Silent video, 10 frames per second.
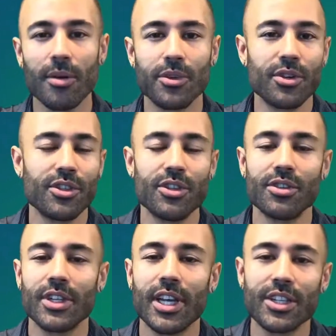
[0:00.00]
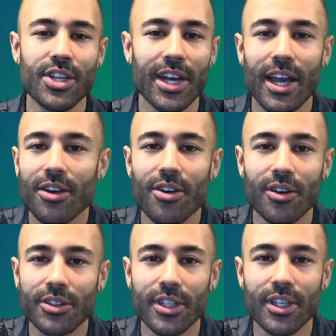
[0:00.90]
Do-si-dos, again, check out
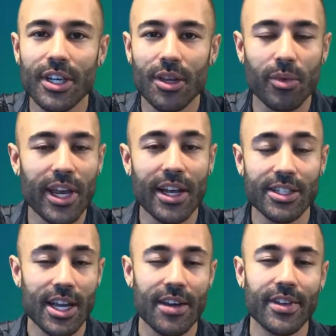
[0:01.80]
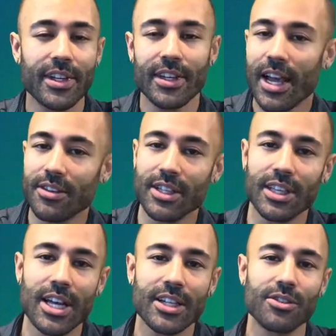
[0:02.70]
Culta. We actually have that in-house a
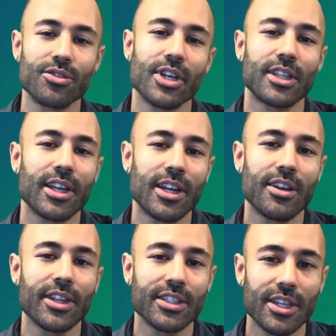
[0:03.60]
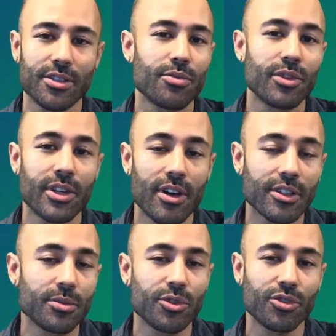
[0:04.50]
lot, so check that out. That's actually a really
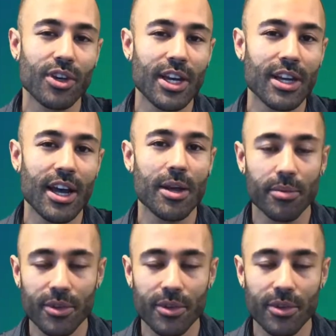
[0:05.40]
awesome strain. I